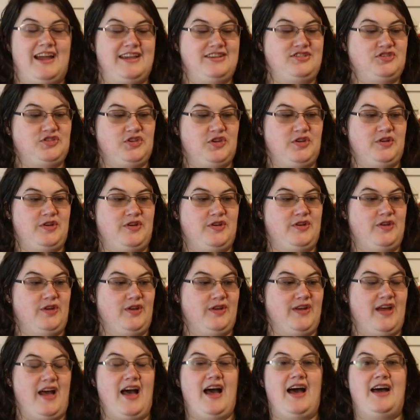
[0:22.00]
I
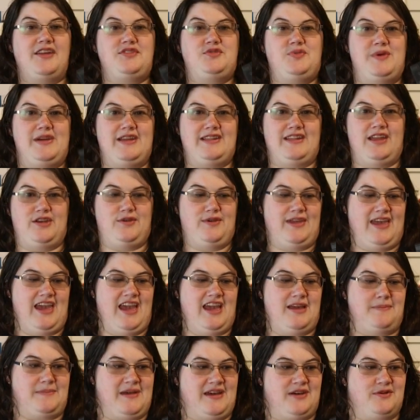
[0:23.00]
saw Arduino
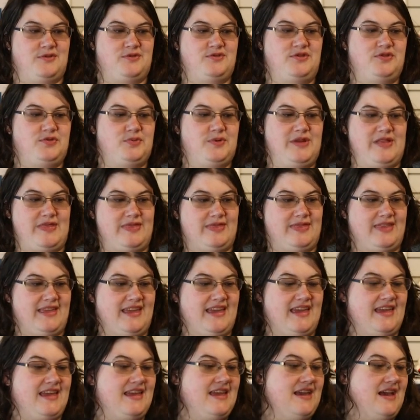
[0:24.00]
came out with
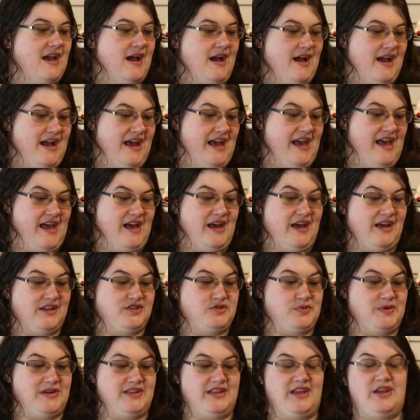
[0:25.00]
the uh,
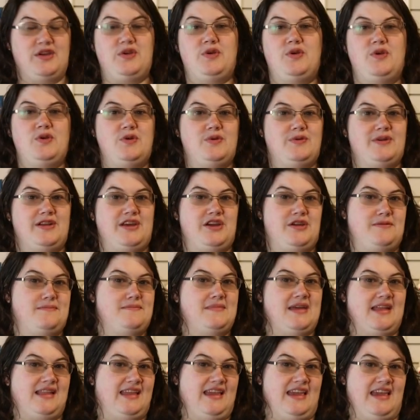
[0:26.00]
Arduino Uno
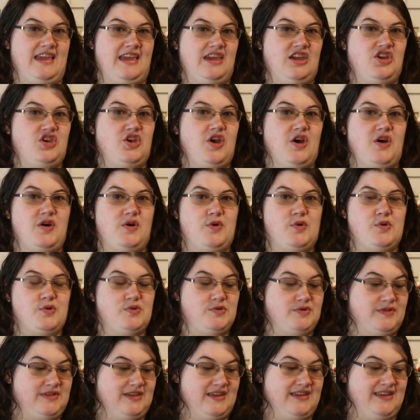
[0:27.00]
Mini
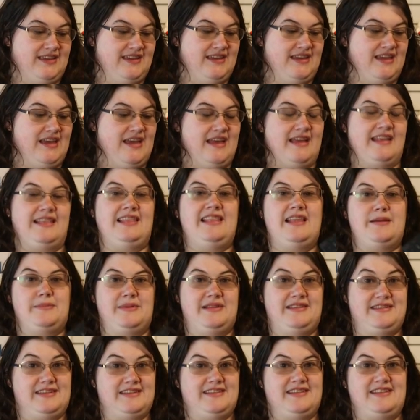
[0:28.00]
Gold
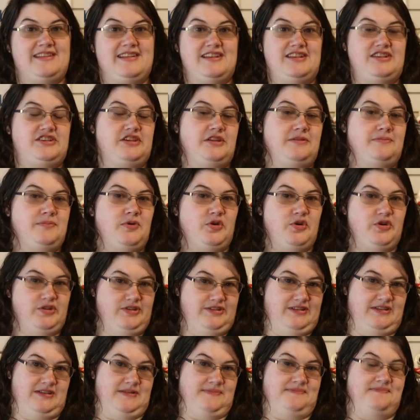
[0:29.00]
limited edition
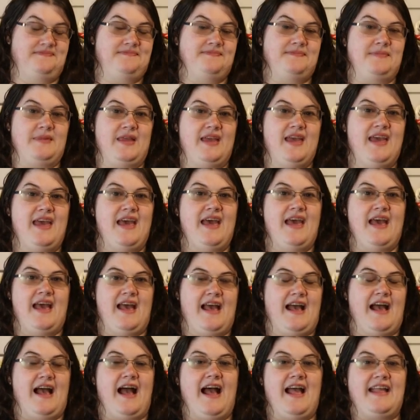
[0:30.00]
board.
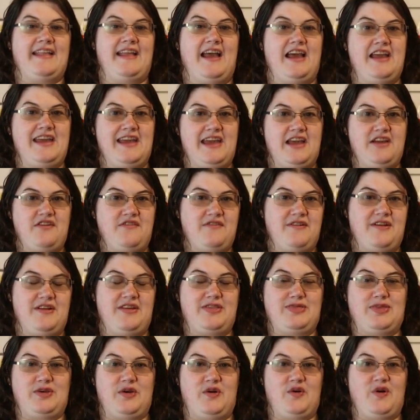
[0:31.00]
And I
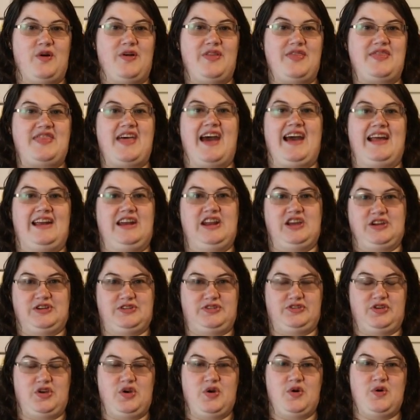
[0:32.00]
thought that
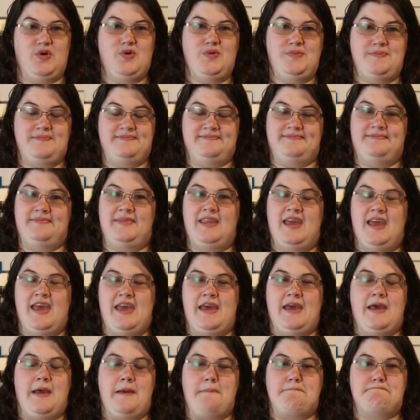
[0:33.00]
looks cool.
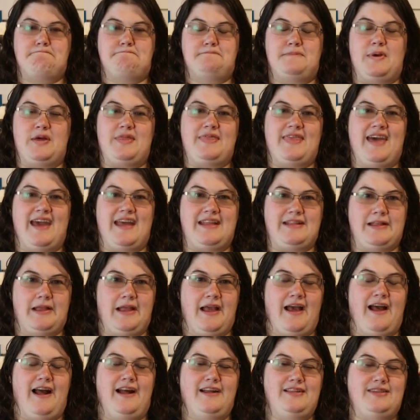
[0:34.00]
But
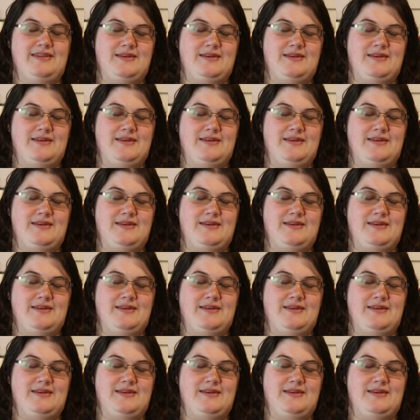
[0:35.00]
then I